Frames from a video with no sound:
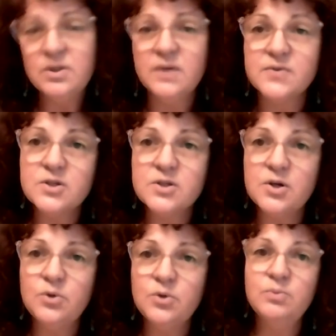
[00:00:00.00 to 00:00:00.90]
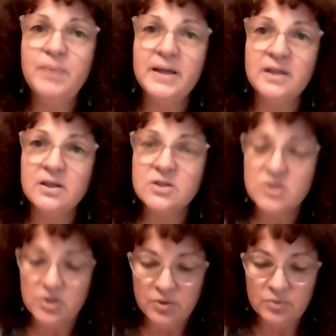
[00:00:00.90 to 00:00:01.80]
of stone banging
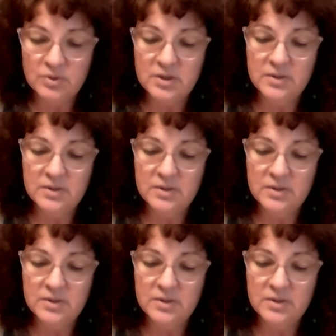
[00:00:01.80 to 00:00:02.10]
stone.